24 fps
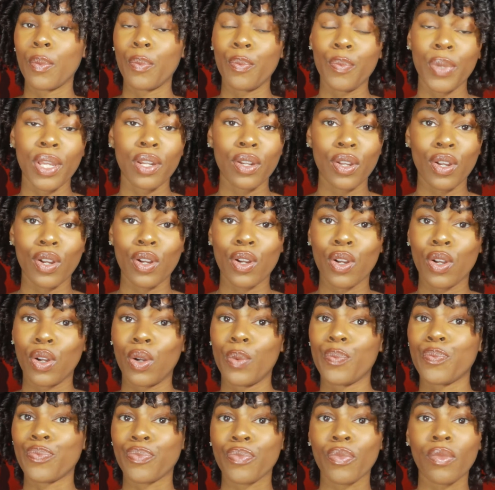pin
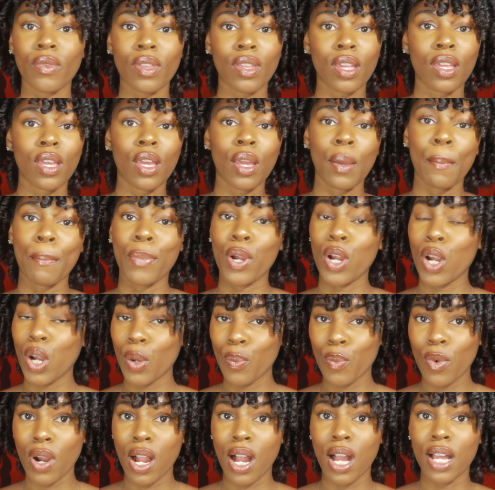curl,
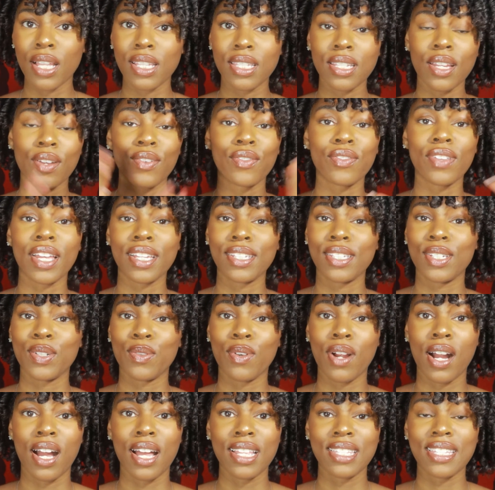perm rods, flexi
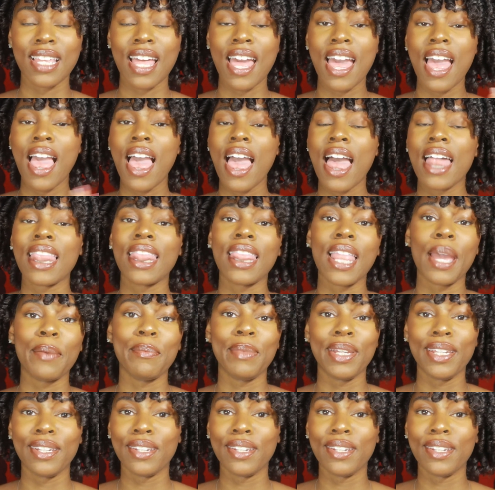rods. Let me